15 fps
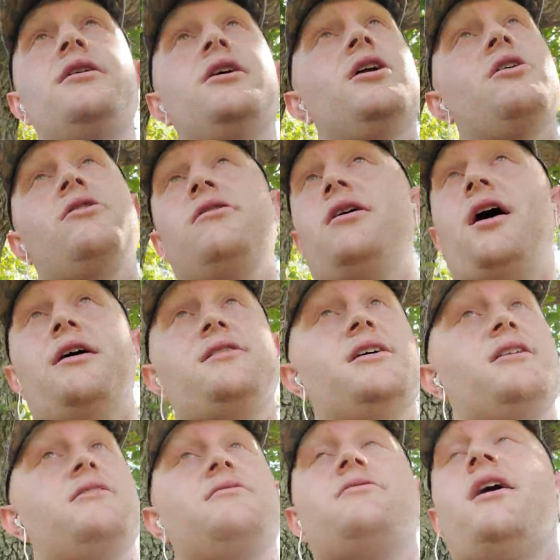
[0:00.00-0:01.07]
You know, I
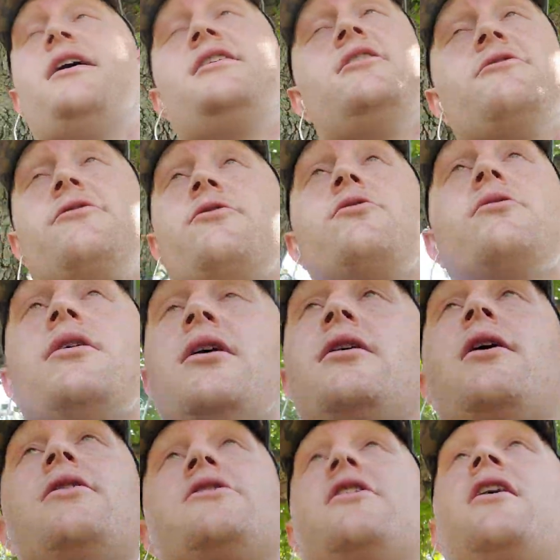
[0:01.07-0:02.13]
did it for a really
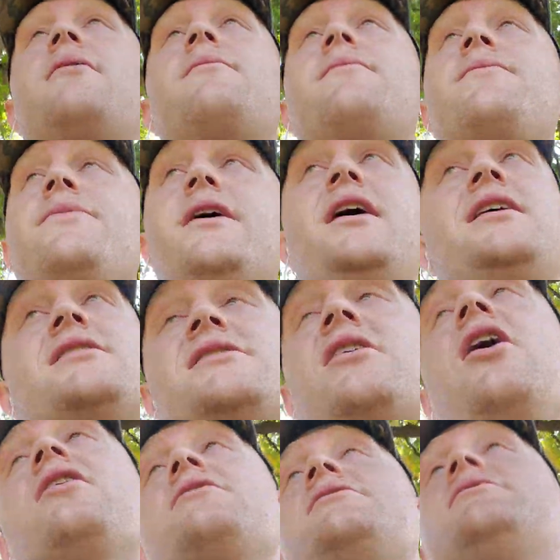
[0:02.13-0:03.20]
long time and it
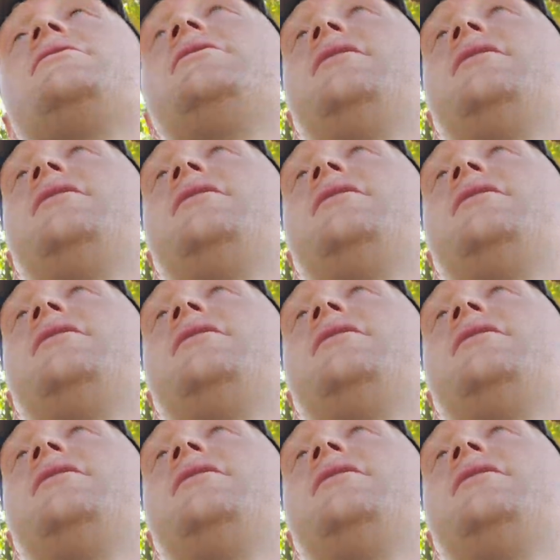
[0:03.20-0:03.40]
sucked.